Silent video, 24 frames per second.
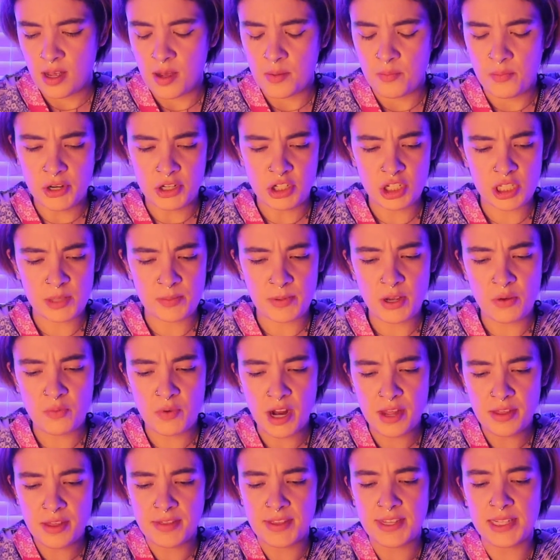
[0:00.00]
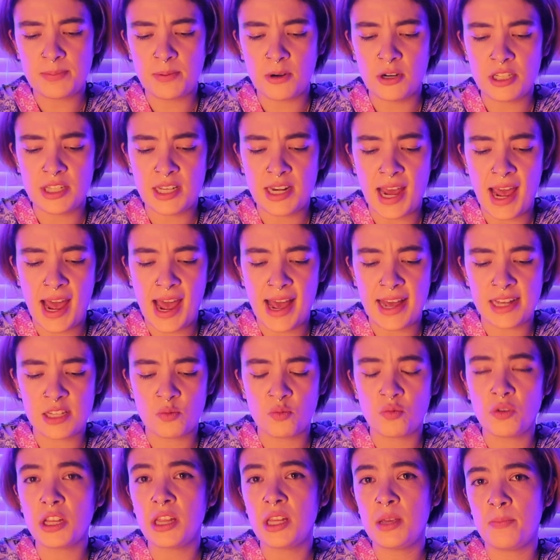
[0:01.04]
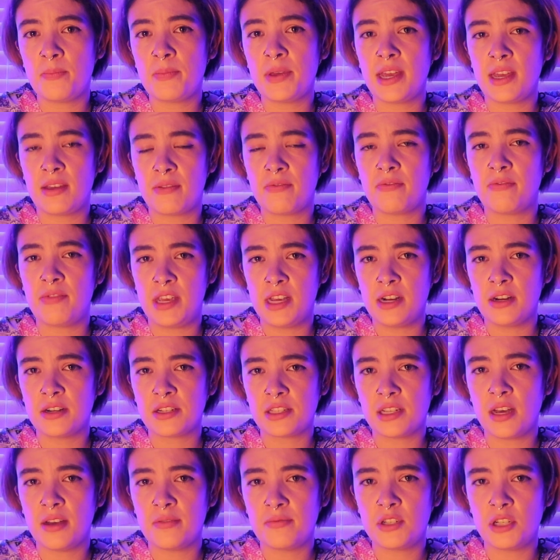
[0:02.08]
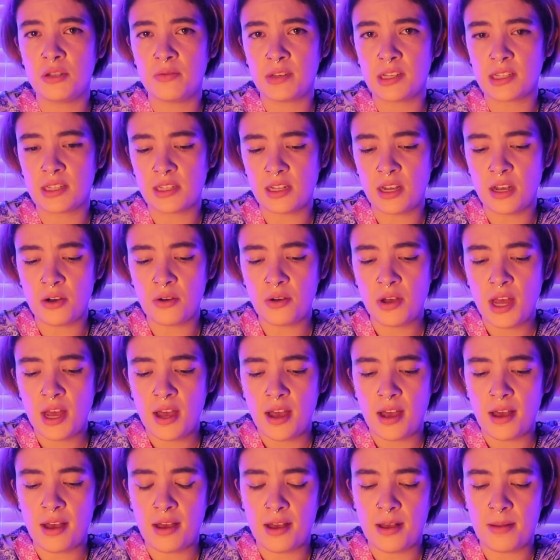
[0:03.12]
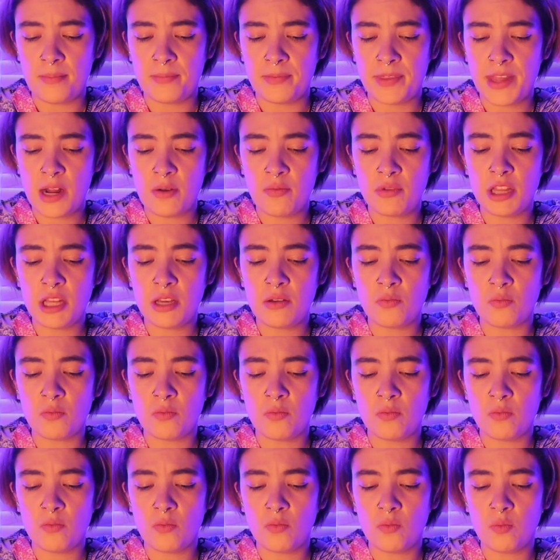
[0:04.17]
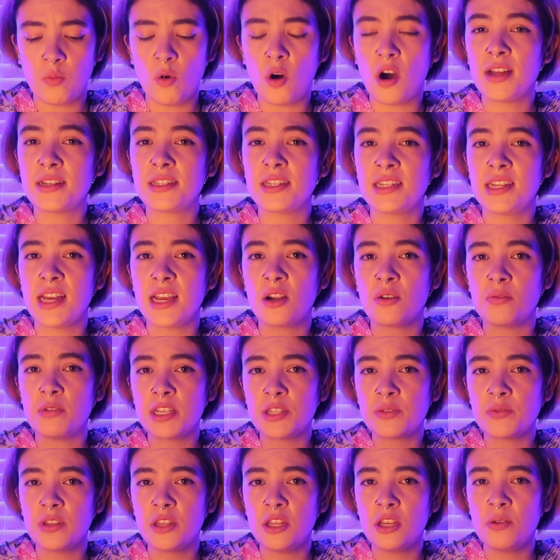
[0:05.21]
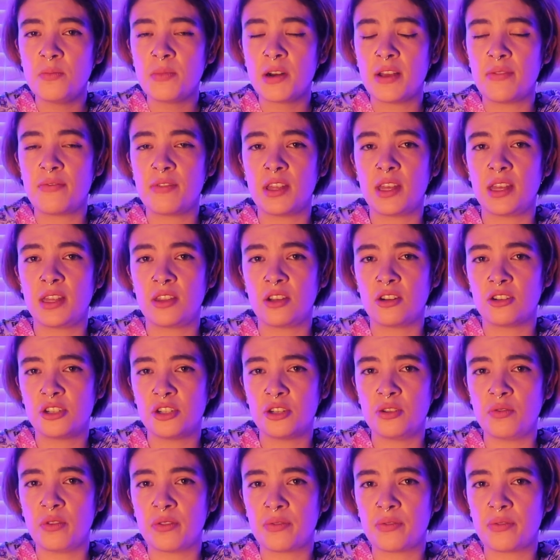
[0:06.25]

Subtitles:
But just be aware that this person has really big fears of doing so. They really want to take a risk with you, but I feel like they're too